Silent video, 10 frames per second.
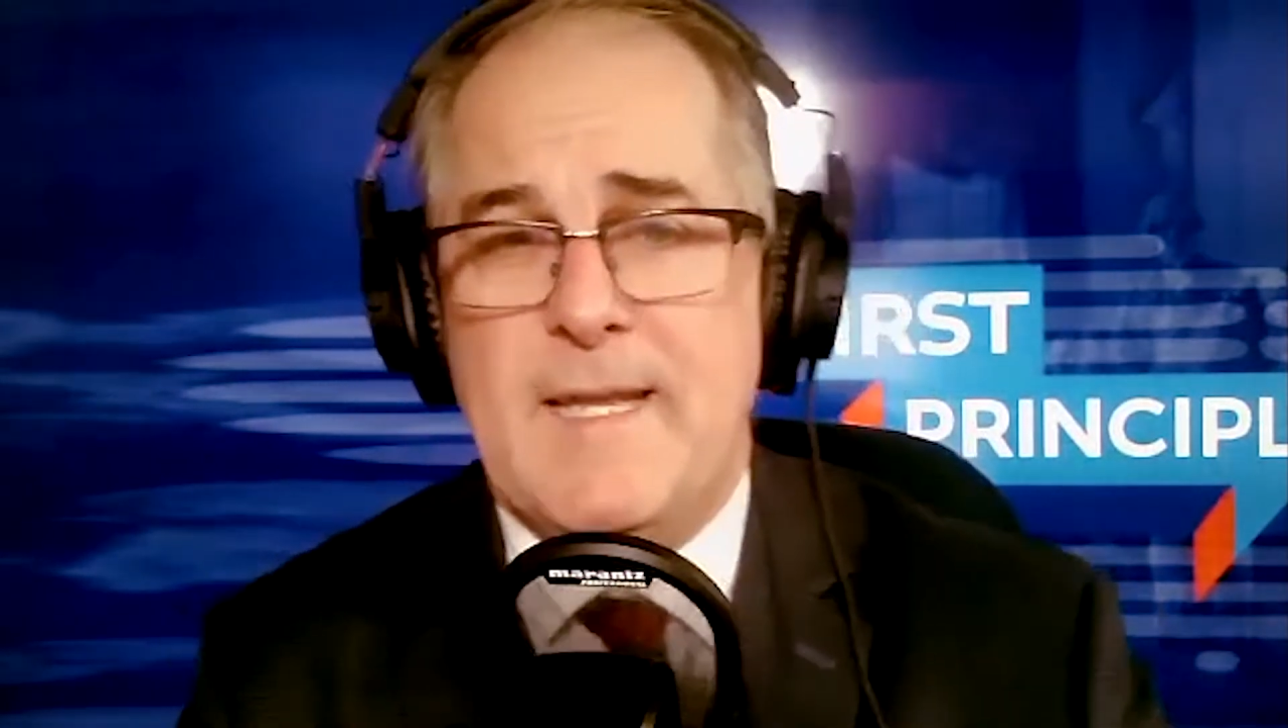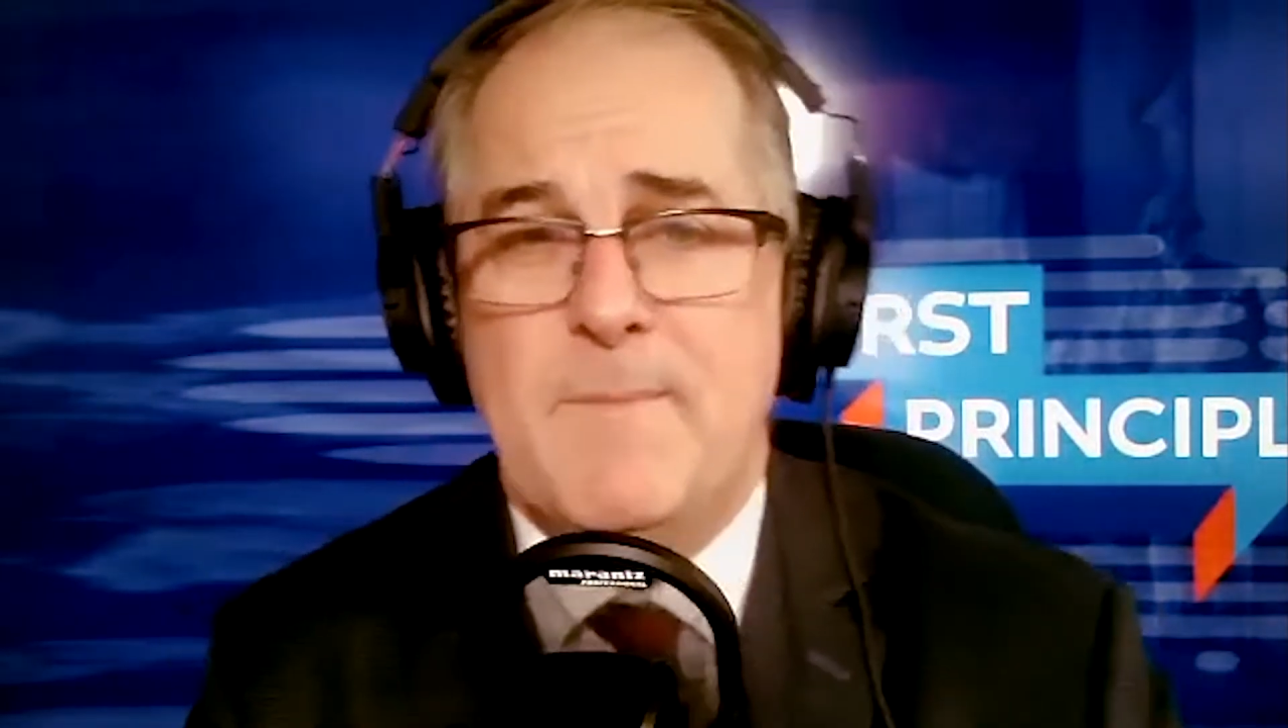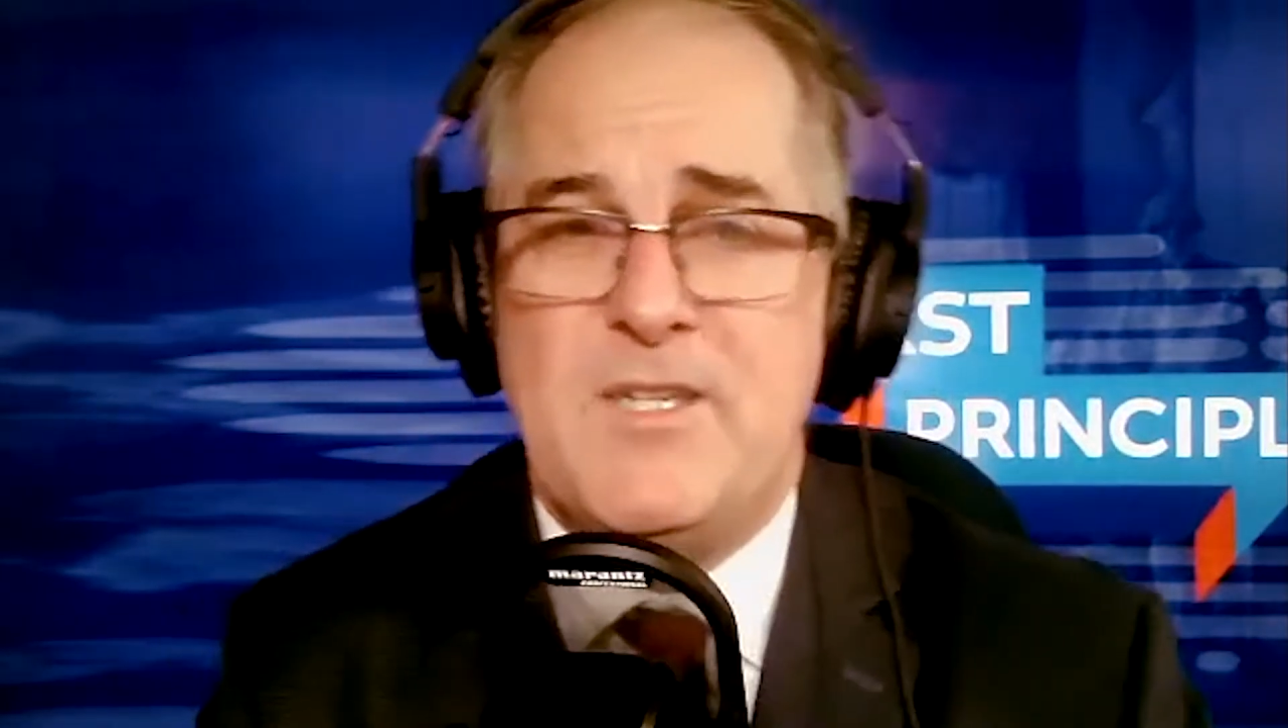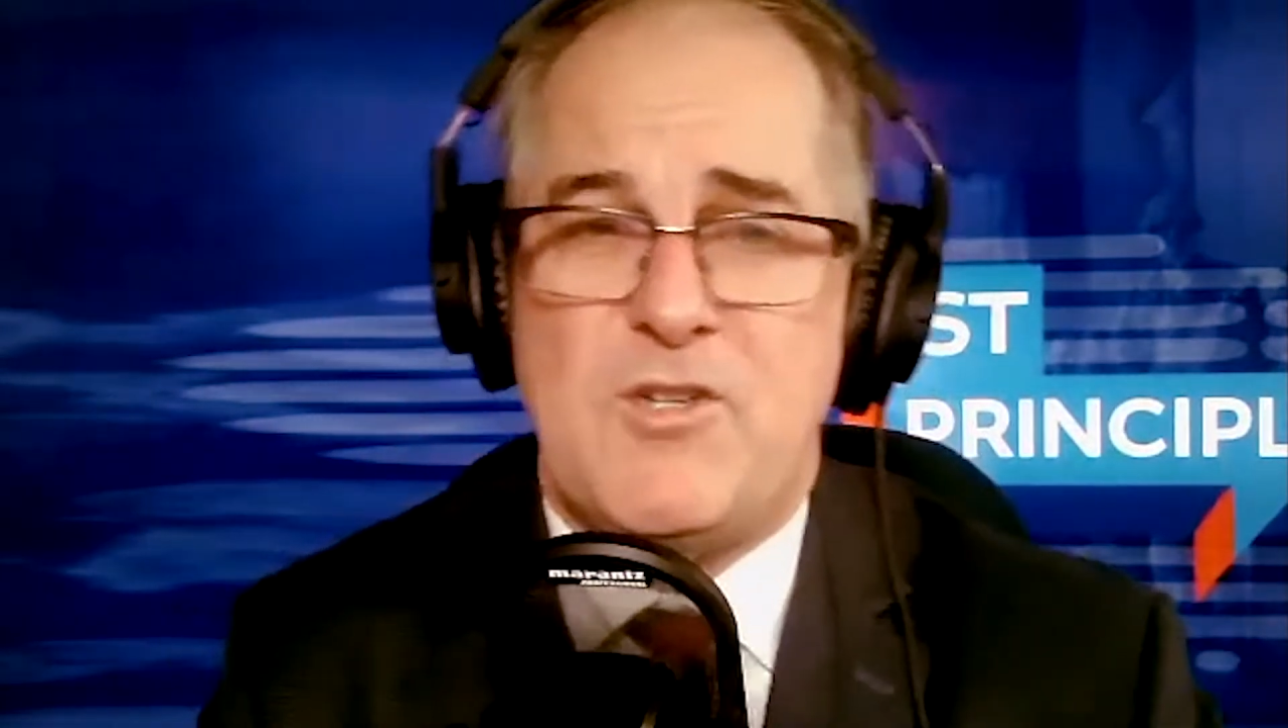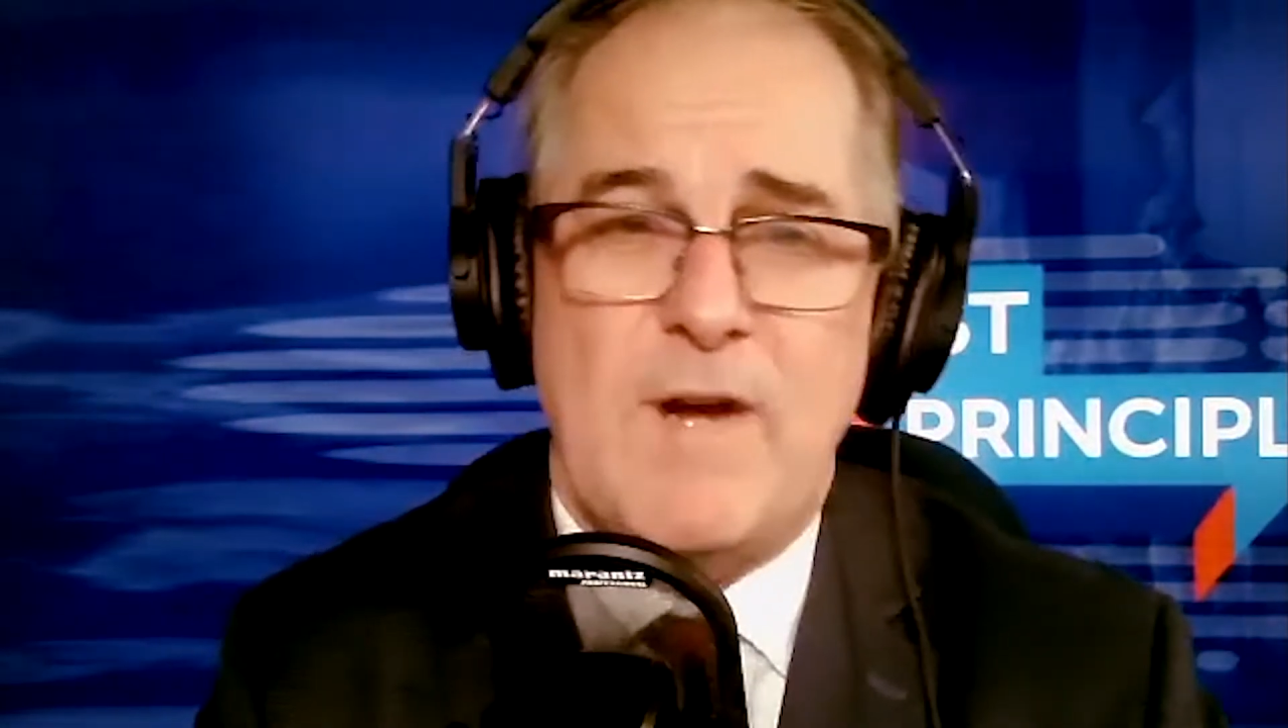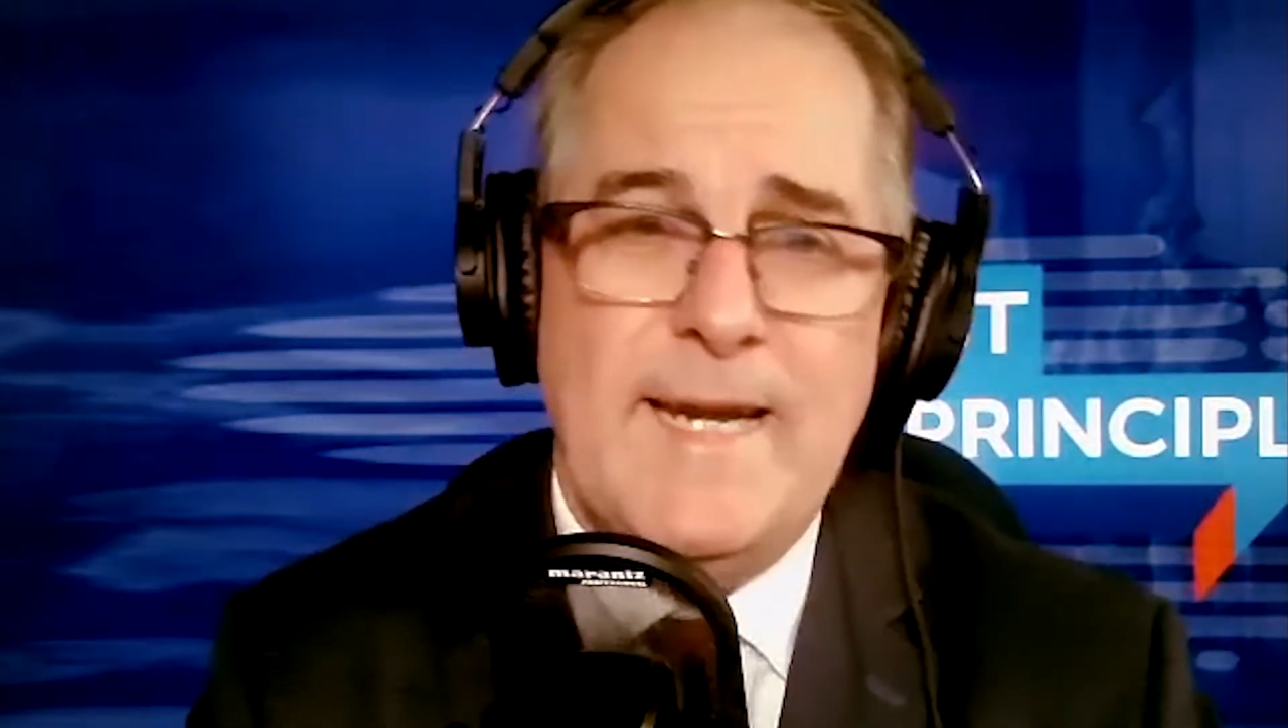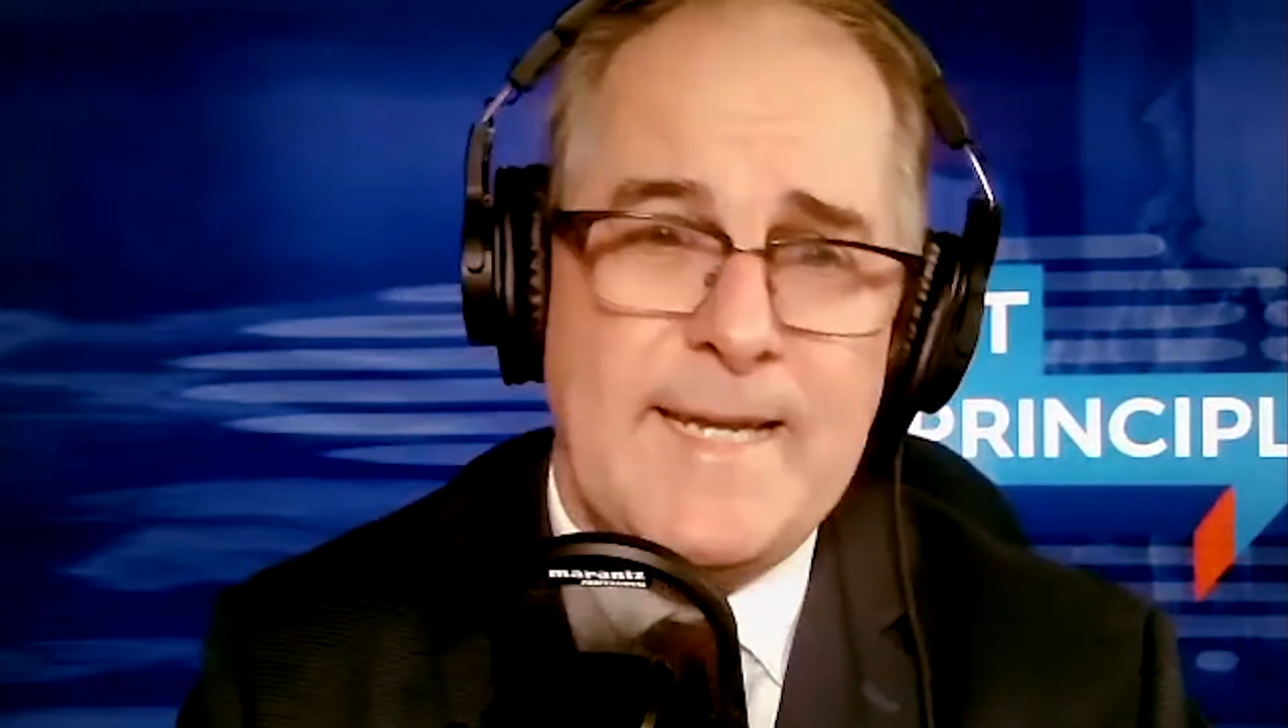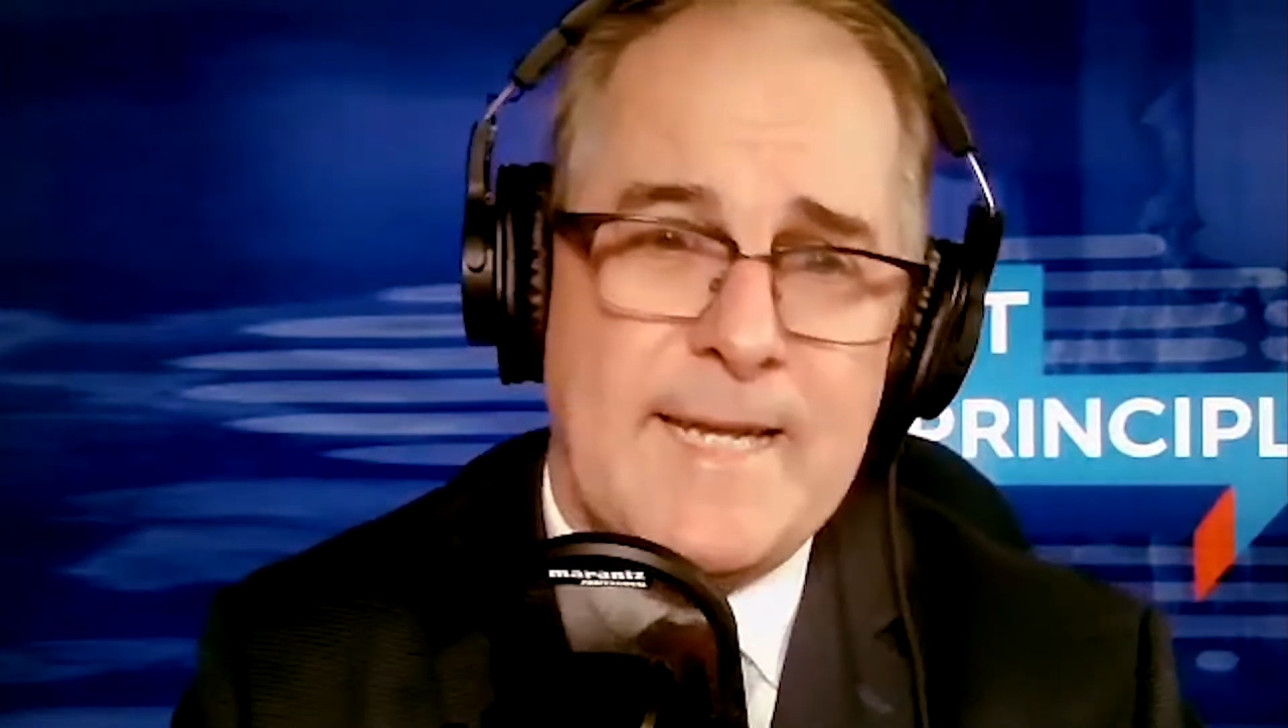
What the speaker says: demonstrated